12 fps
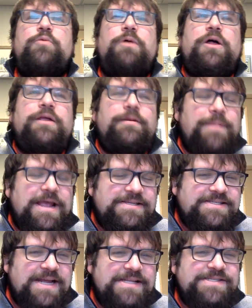well, it
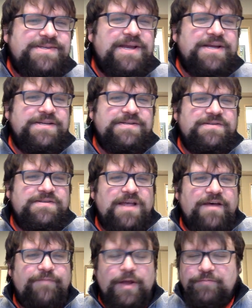makes sense because
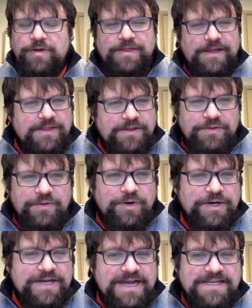of everything that the
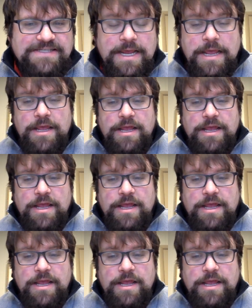Lord does.